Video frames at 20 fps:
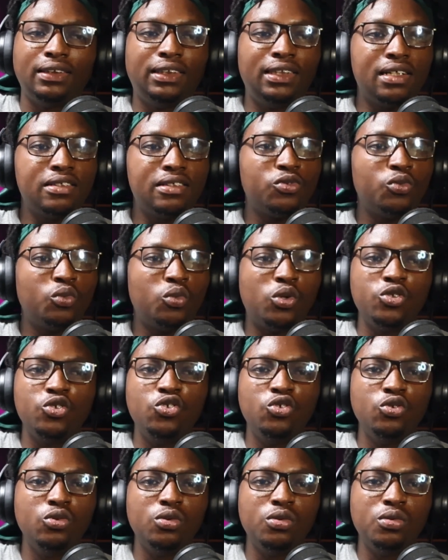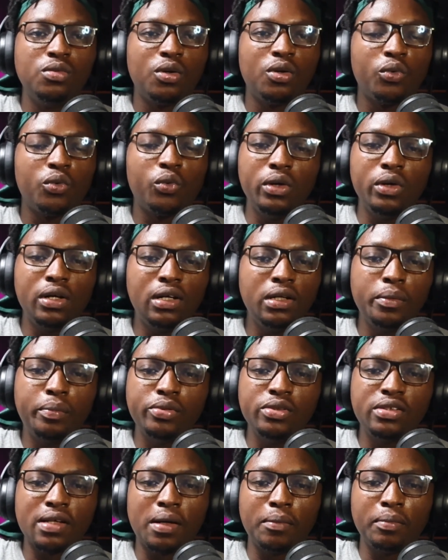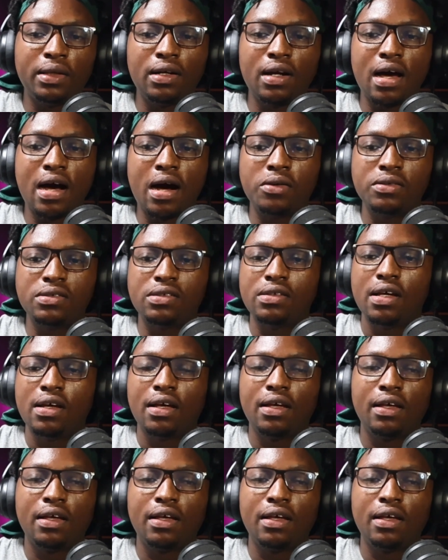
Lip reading: just want to quickly put something out,